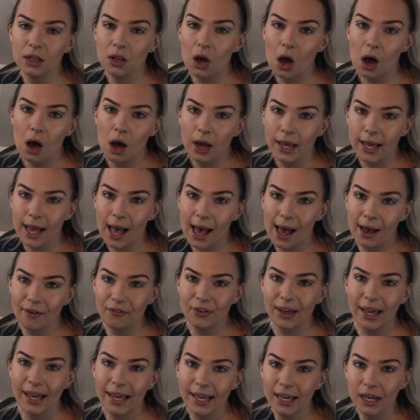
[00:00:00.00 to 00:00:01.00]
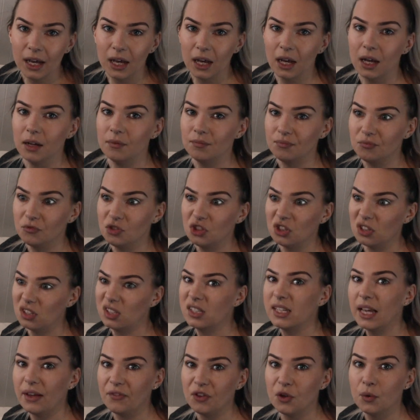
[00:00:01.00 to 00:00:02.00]
that I have here just
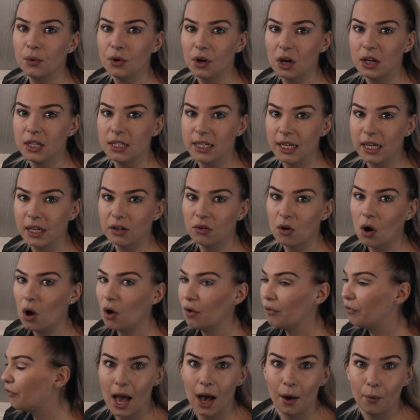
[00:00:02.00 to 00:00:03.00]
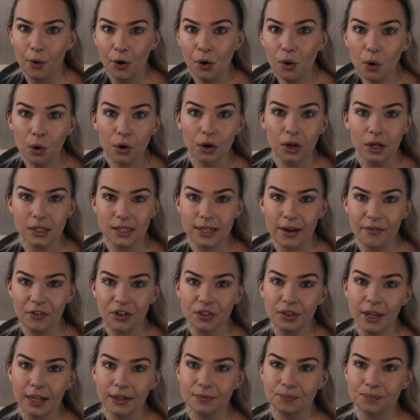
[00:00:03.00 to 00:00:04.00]
to give you an idea of how I organise
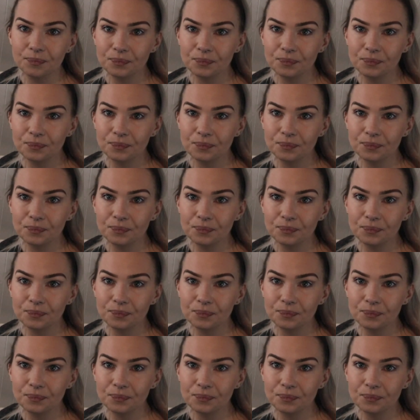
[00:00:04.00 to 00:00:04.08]
everything.